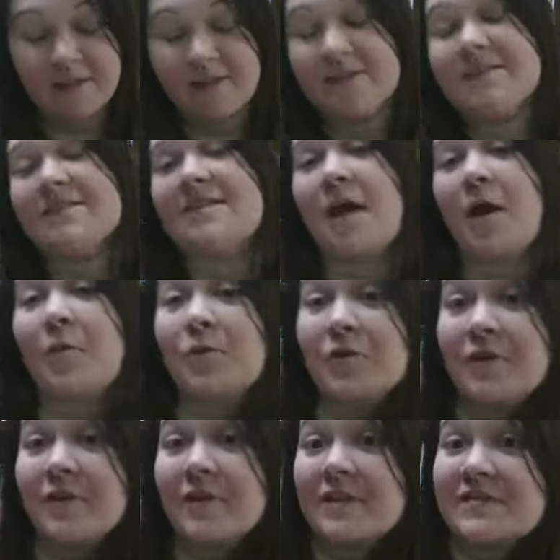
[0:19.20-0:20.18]
This is how we're
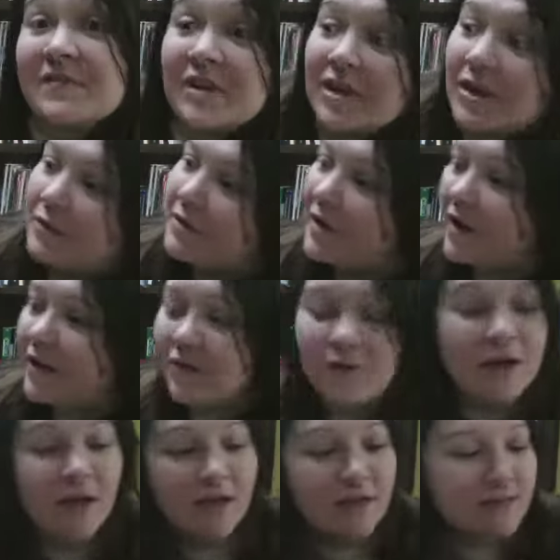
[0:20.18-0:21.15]
doing this video today,
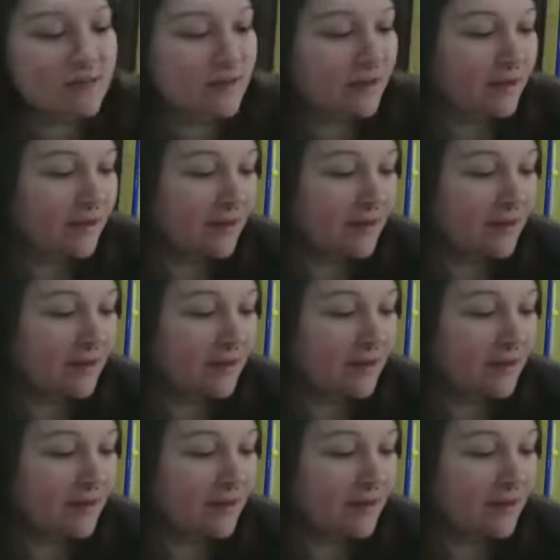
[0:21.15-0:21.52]
you guys.